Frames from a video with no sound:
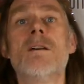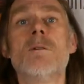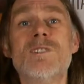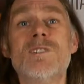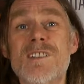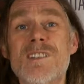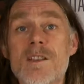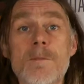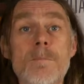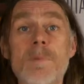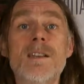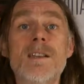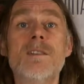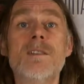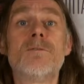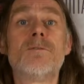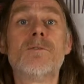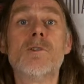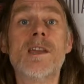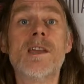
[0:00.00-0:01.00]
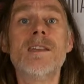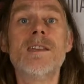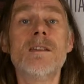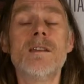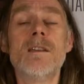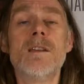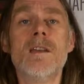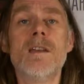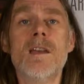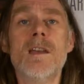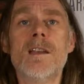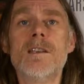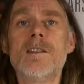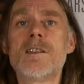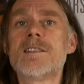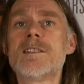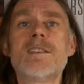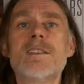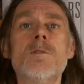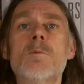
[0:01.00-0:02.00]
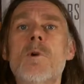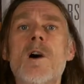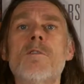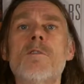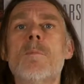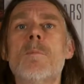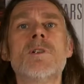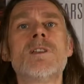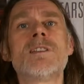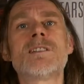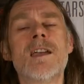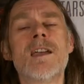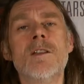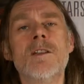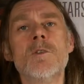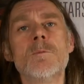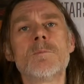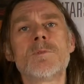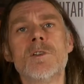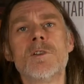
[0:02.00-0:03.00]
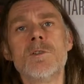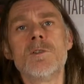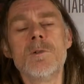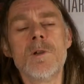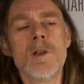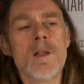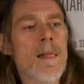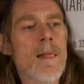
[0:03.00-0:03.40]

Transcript: which is completely free, and you can see what everybody's getting up to.